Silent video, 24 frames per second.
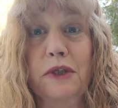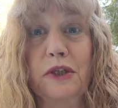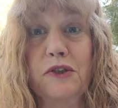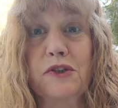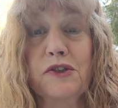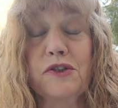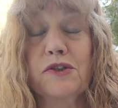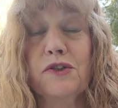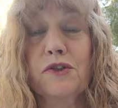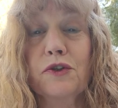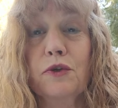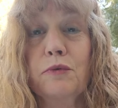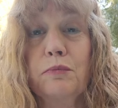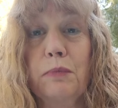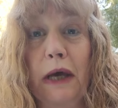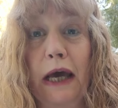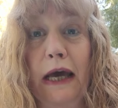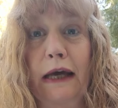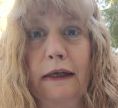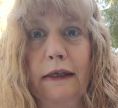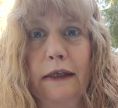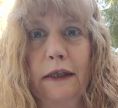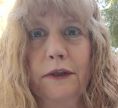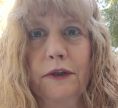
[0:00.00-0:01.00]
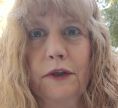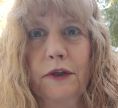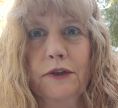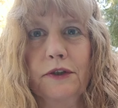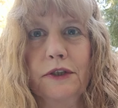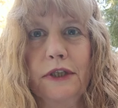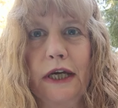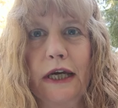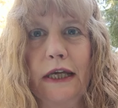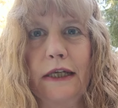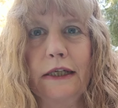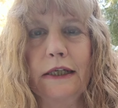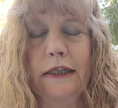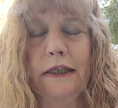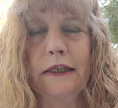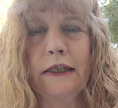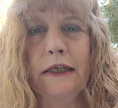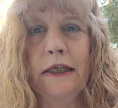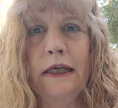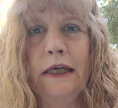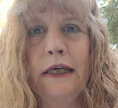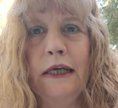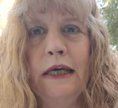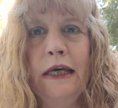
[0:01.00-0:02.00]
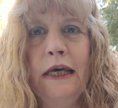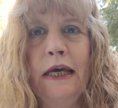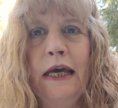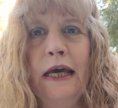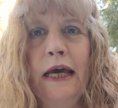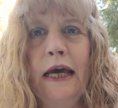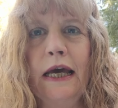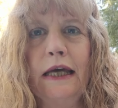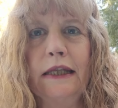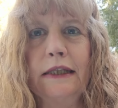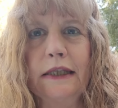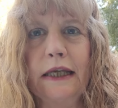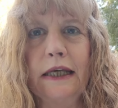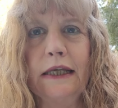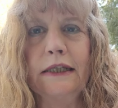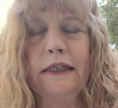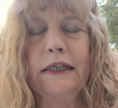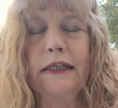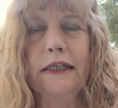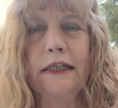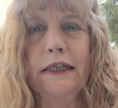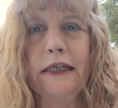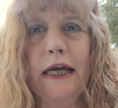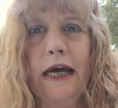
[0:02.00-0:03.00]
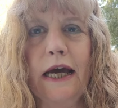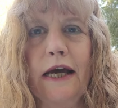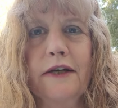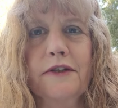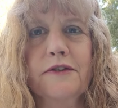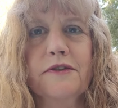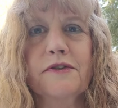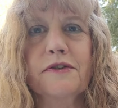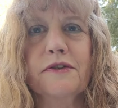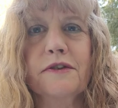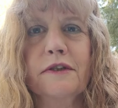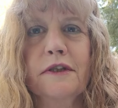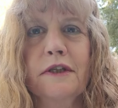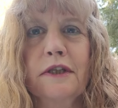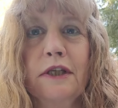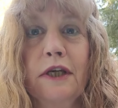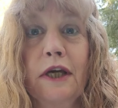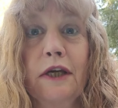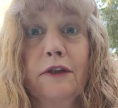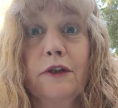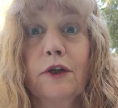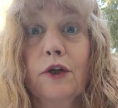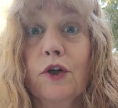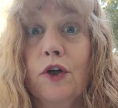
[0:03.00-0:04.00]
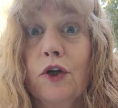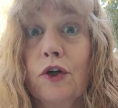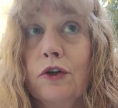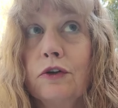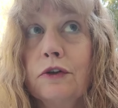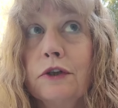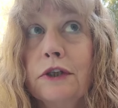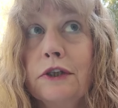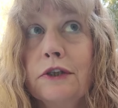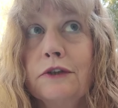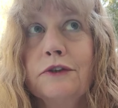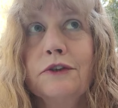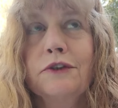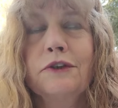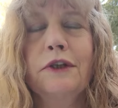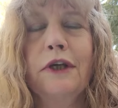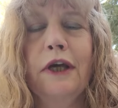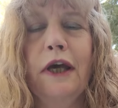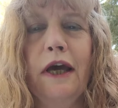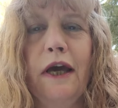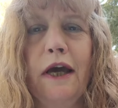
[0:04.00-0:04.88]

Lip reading: stood back and looked at it. And then he had the courage to